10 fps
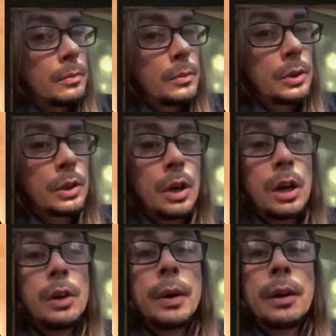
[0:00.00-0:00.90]

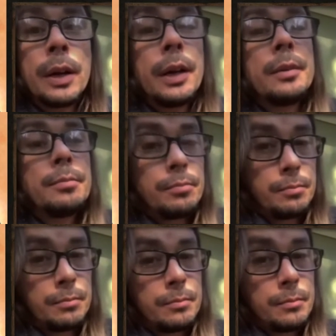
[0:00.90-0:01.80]
Chicago area,
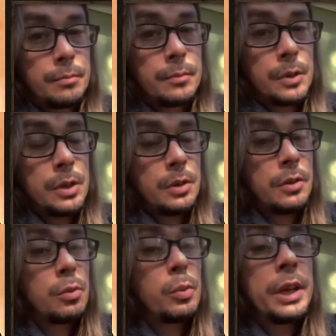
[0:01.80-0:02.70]

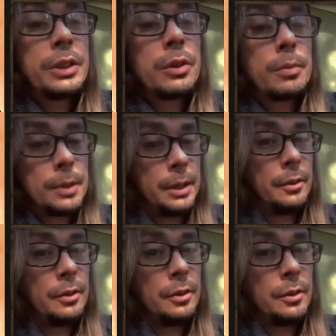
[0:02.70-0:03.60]
to regional
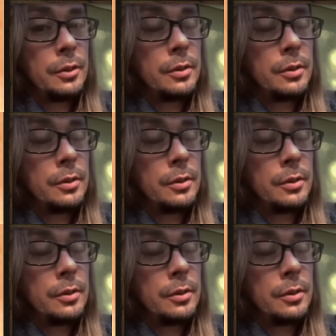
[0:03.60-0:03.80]
places